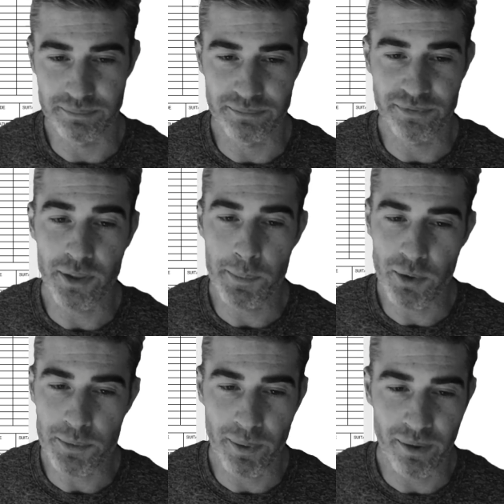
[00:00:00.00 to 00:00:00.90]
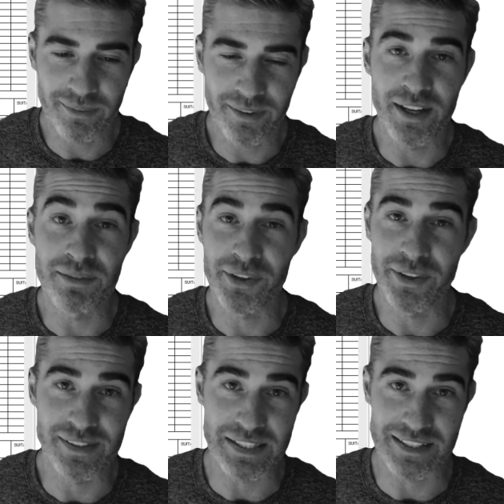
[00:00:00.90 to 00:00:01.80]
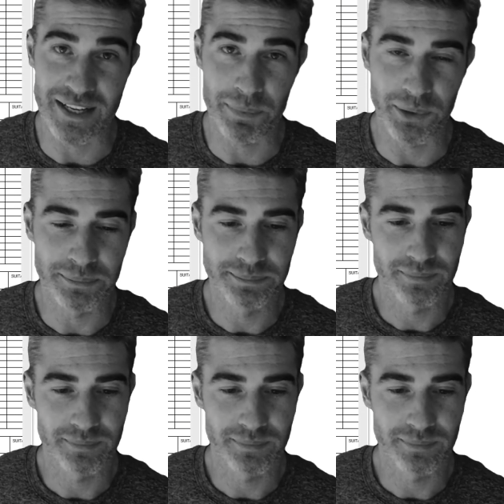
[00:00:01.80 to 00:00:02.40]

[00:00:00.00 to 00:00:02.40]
for the most part and for this example.